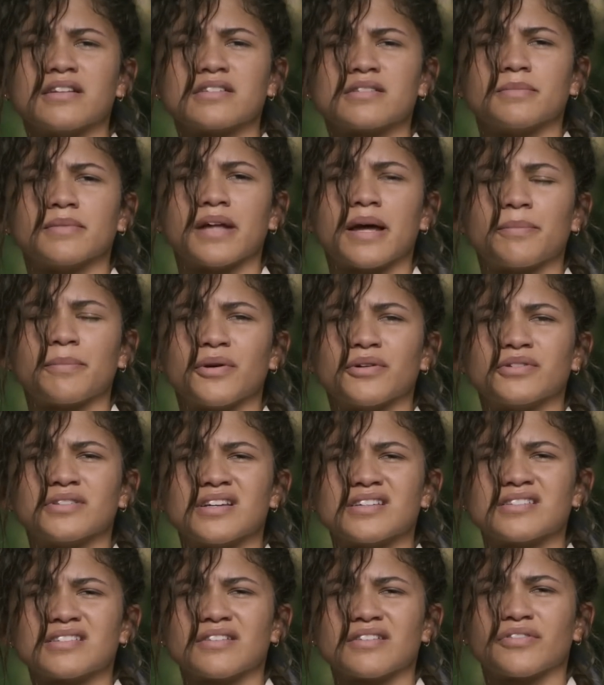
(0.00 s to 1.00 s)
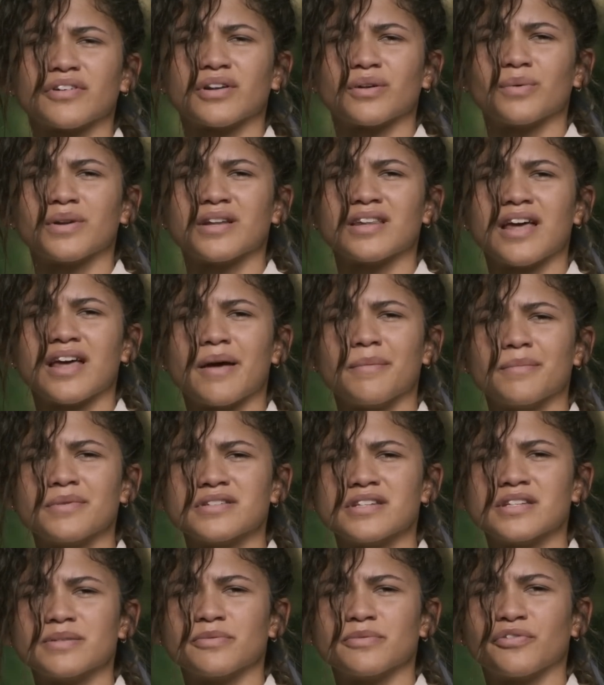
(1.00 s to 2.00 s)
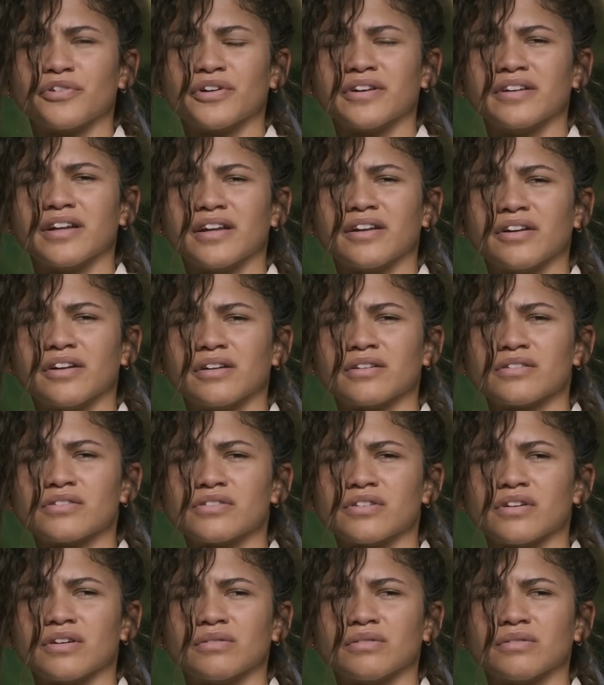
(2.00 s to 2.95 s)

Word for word: in some light protesting from one of the embassies before dinner, so.